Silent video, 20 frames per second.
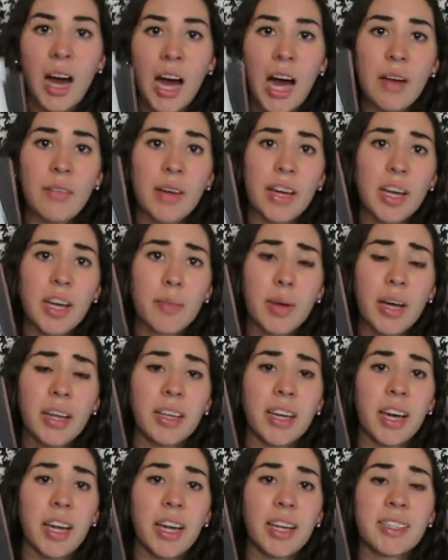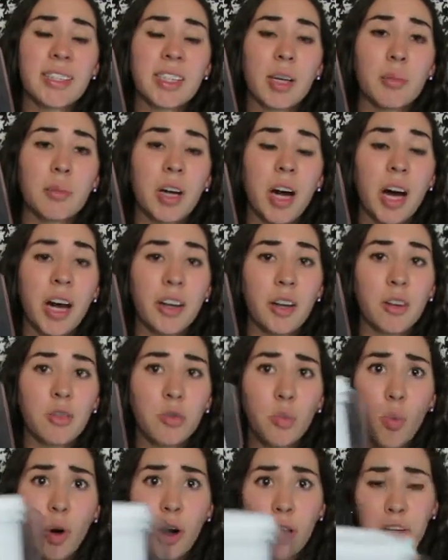I recommend getting some kind
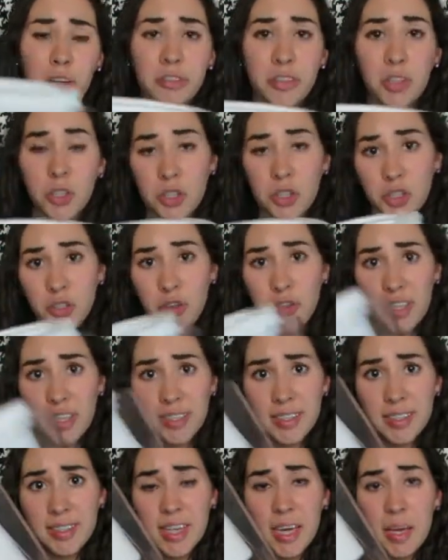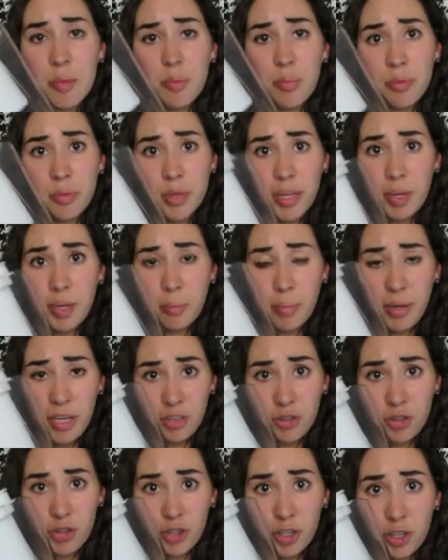of water filter. This is a Brita
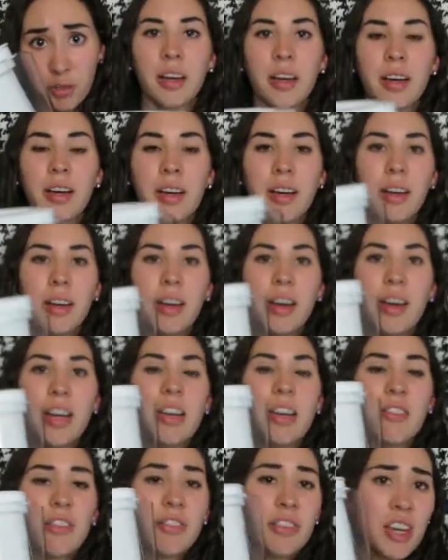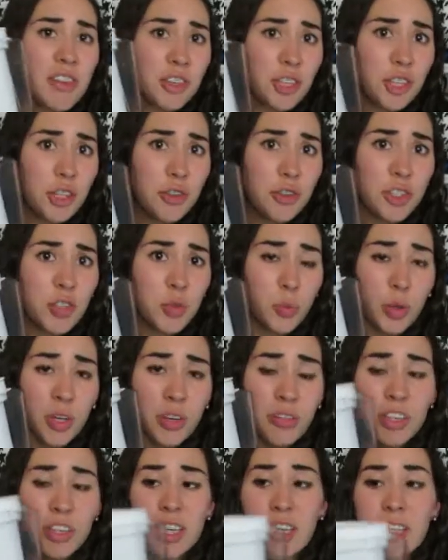pitcher. If you've never used one
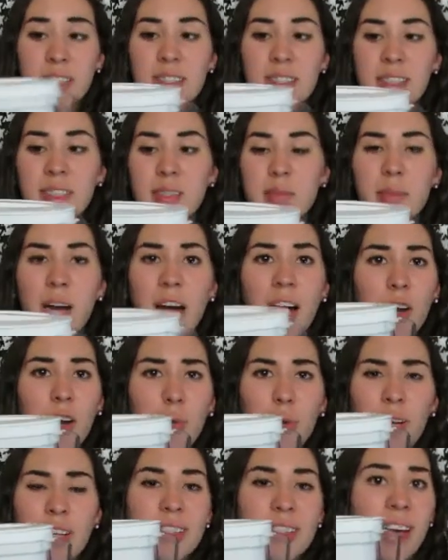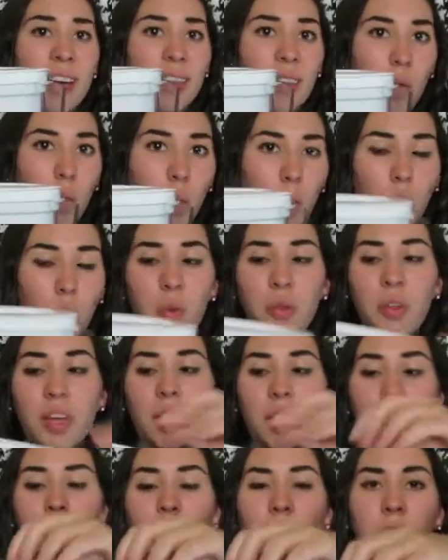of these, I don't want to take the whole
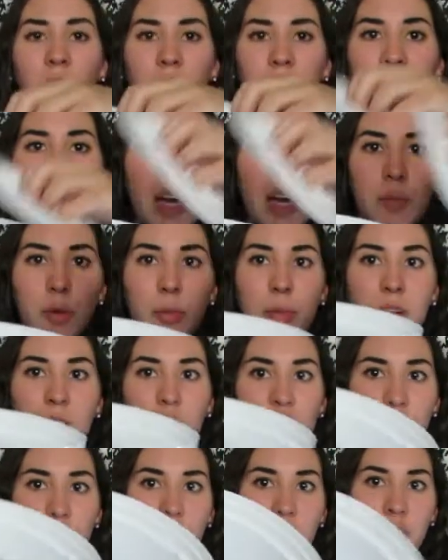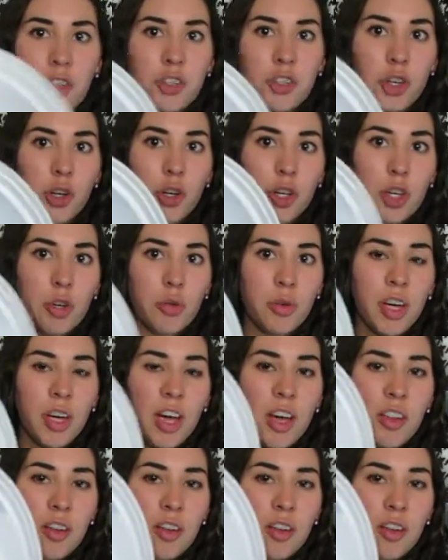thing apart on camera, but I'll try to show you.